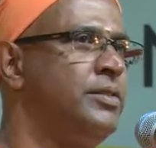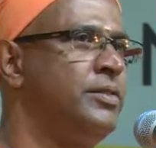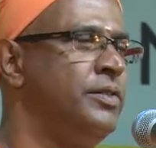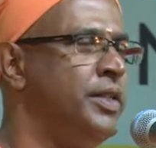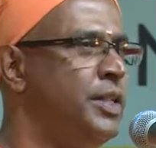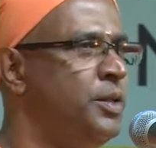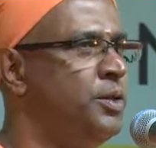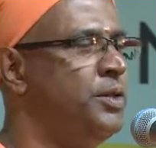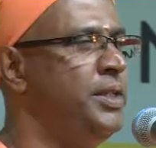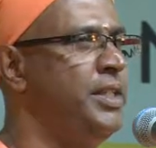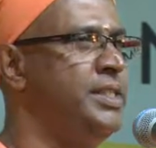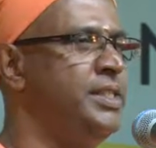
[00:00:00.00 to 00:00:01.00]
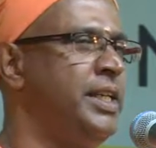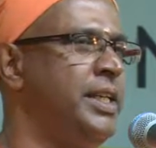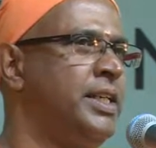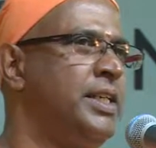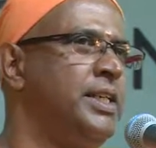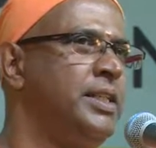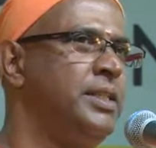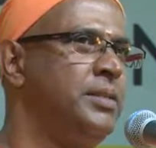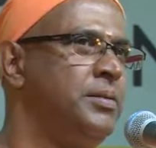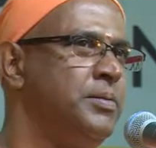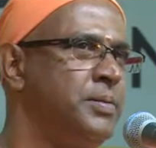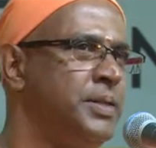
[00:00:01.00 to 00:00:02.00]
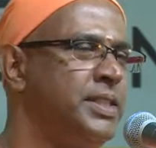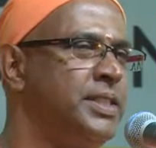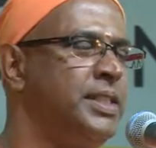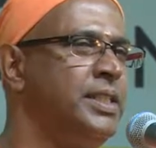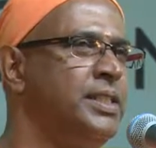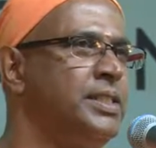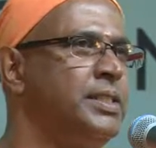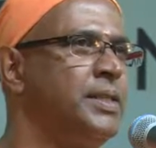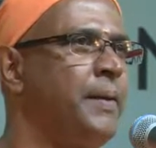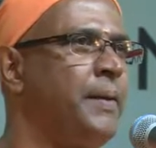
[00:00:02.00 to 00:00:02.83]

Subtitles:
very holy, sacred precincts.